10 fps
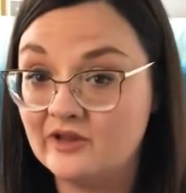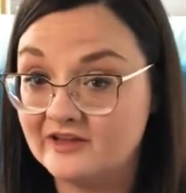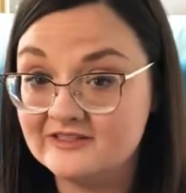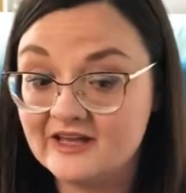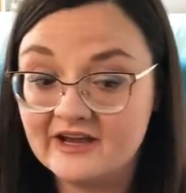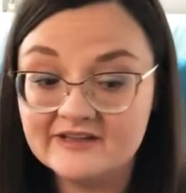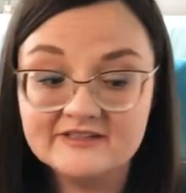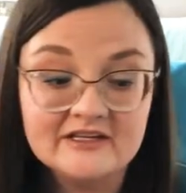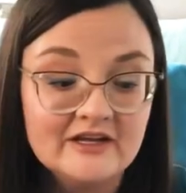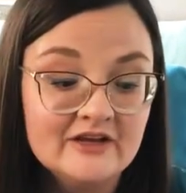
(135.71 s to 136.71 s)
plus size.
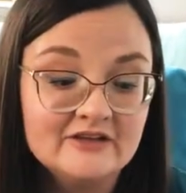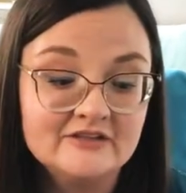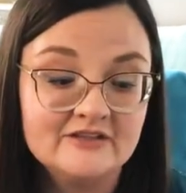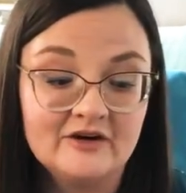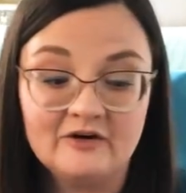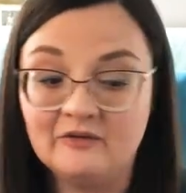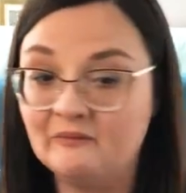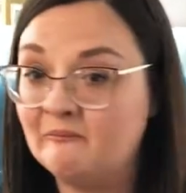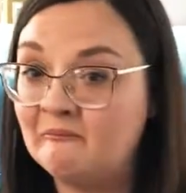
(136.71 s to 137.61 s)
So,